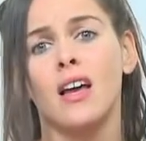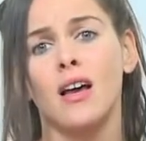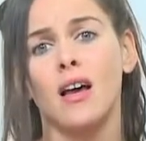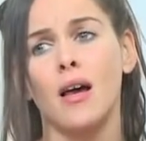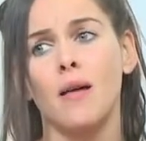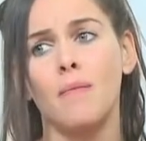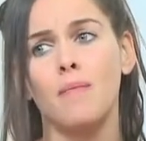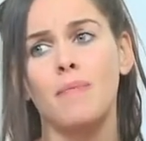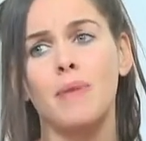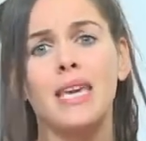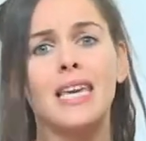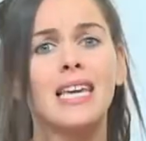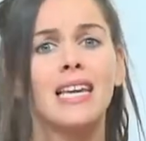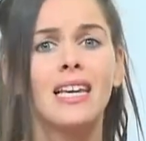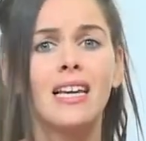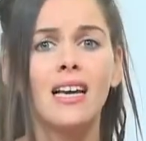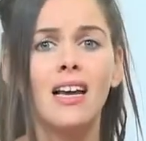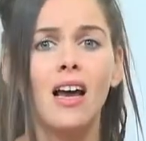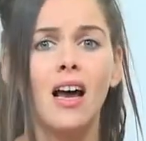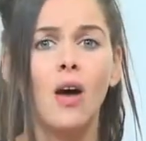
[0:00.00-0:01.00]
of
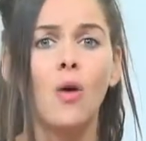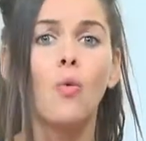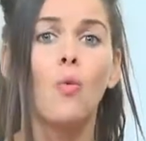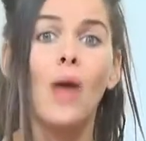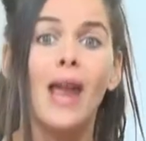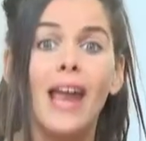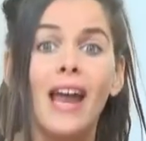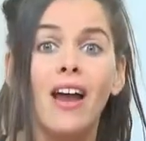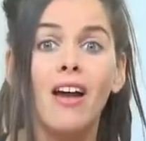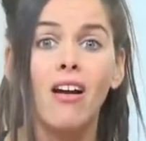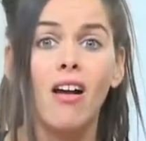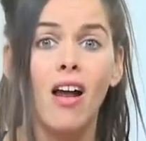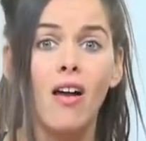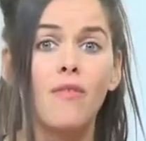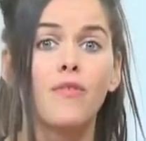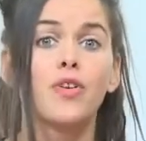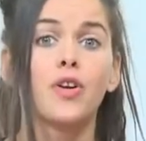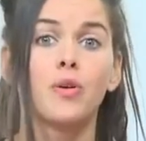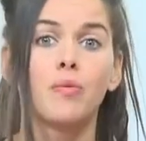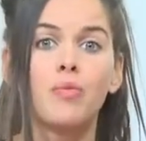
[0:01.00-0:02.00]
being aware
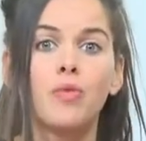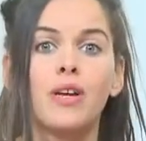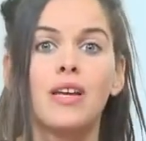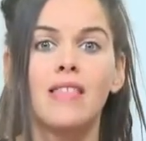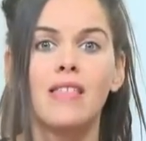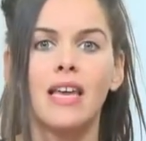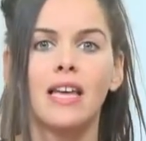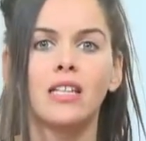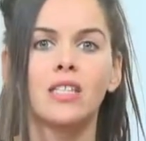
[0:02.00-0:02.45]
of your breathing.